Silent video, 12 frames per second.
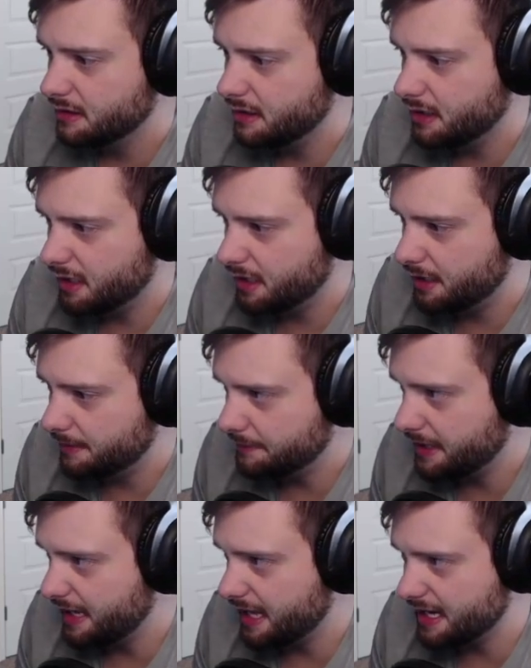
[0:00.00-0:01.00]

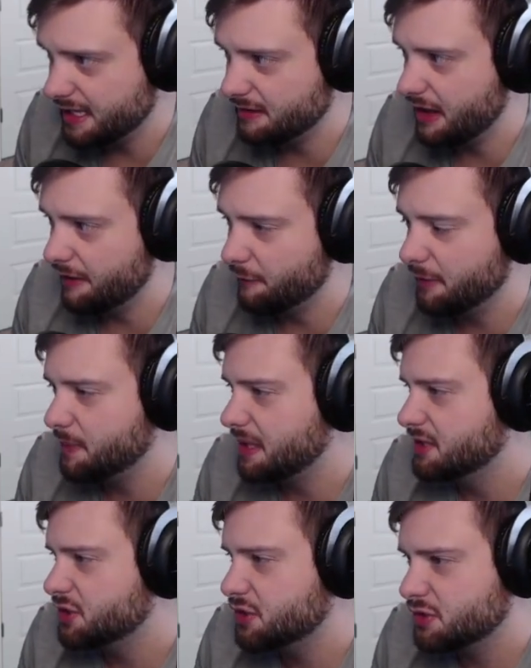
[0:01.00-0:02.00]
And we've
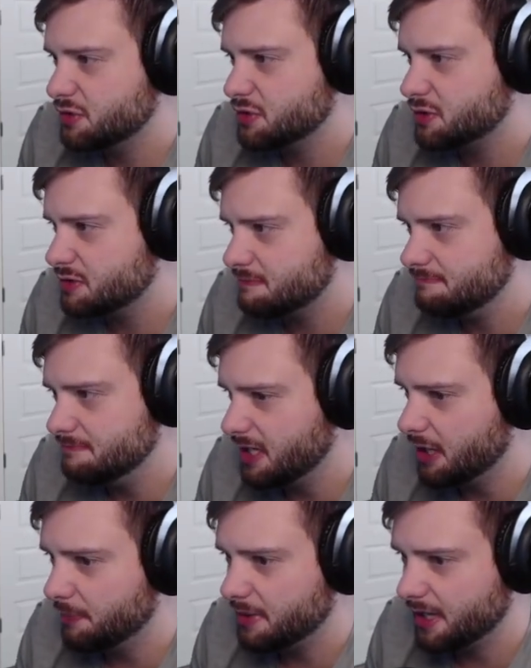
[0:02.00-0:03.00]
been, you
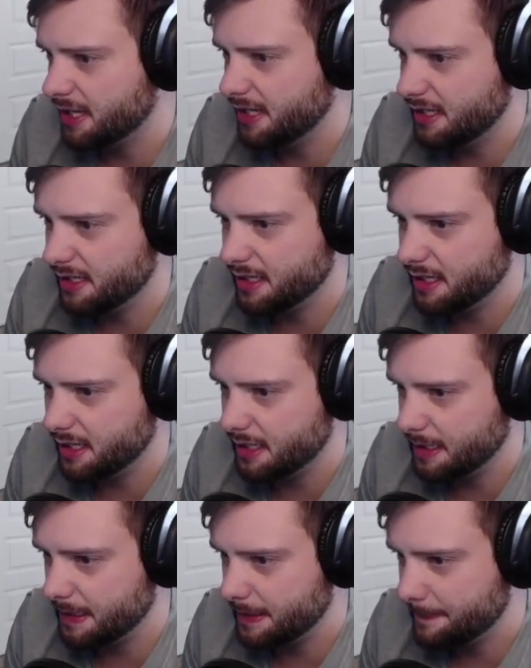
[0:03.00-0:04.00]
know, pretty
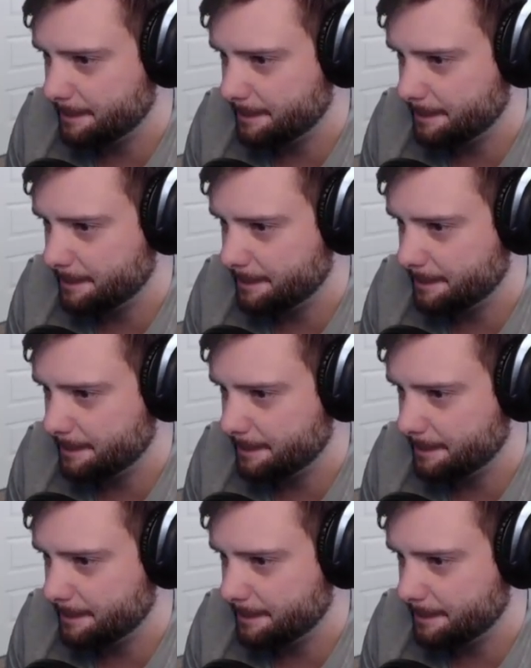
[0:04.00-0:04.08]
good